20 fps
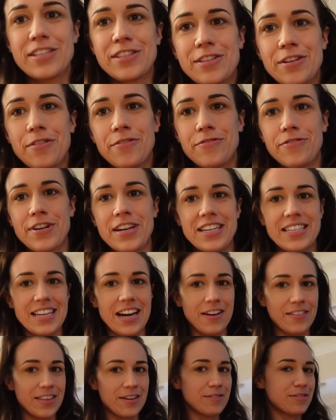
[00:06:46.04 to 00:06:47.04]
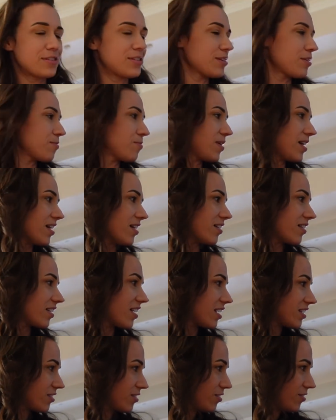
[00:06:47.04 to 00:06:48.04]
so freaked out. That was so weird.
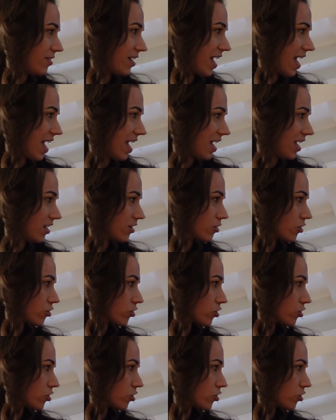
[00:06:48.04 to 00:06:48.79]
Gus, you okay?